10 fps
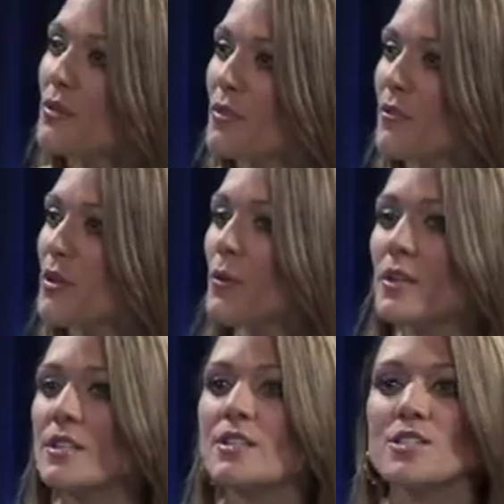if, if you were
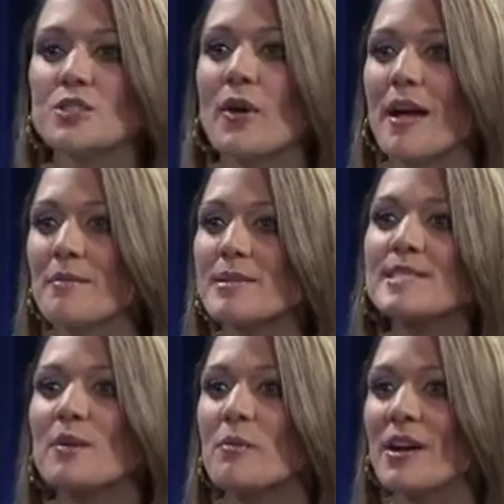to describe to
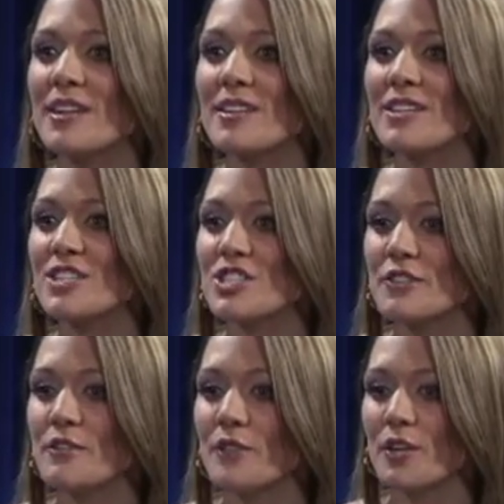someone,
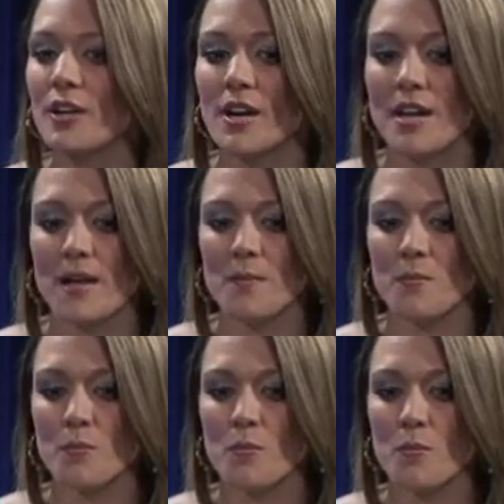Jennifer,
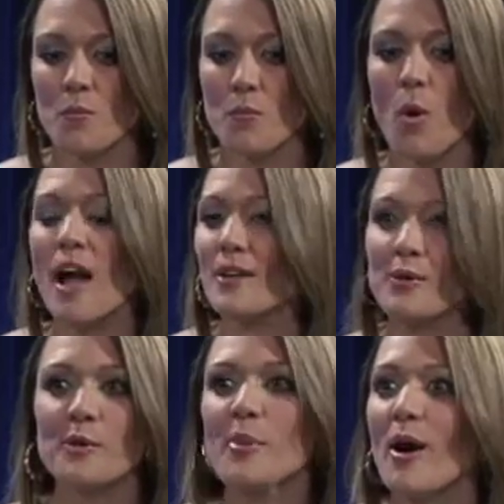why
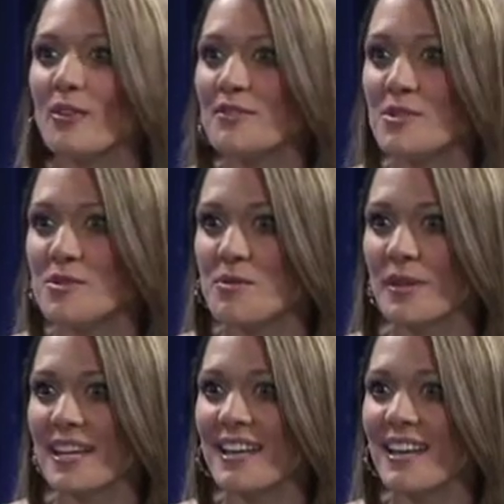you're a part of Junior
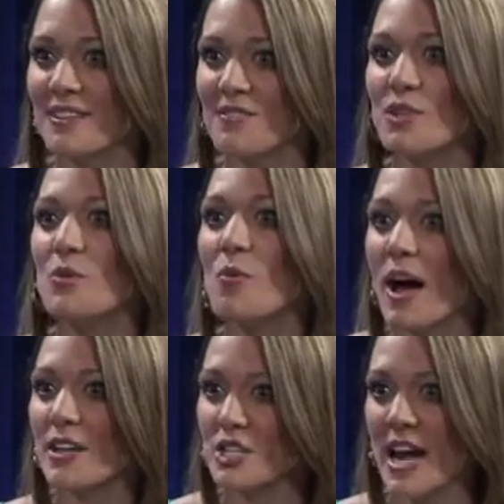League, kind of, you know,
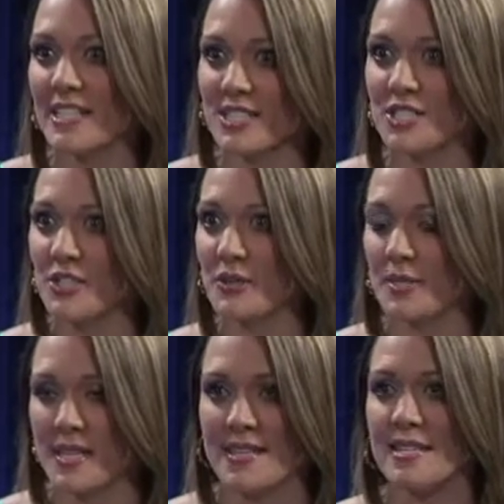what attracted you
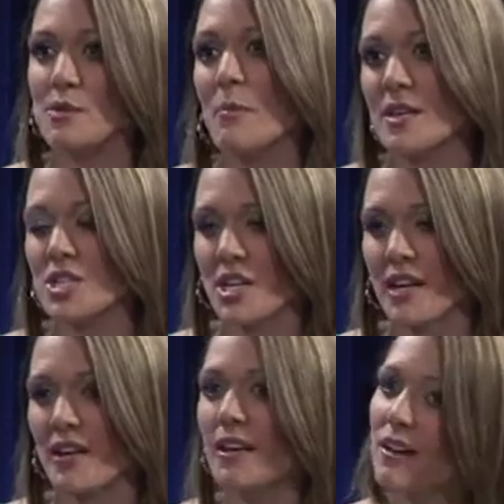to this
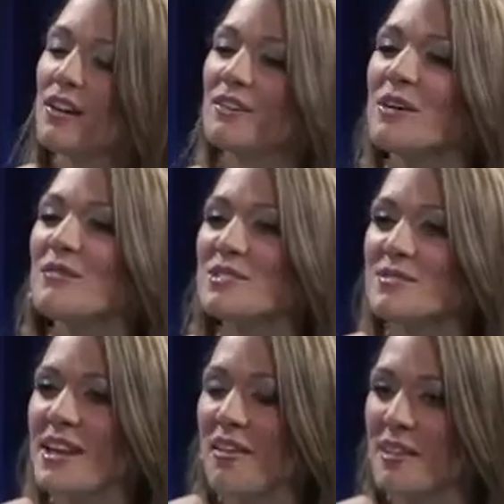mission, what would you
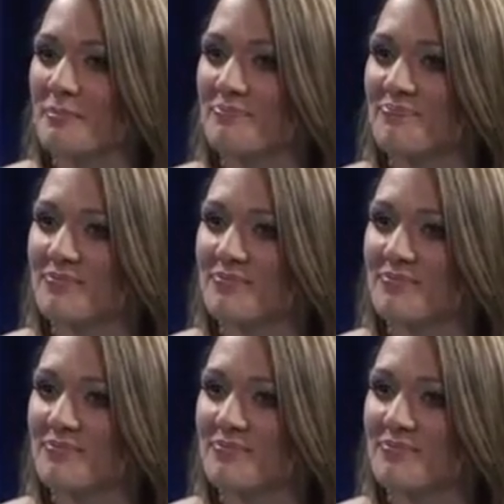tell them?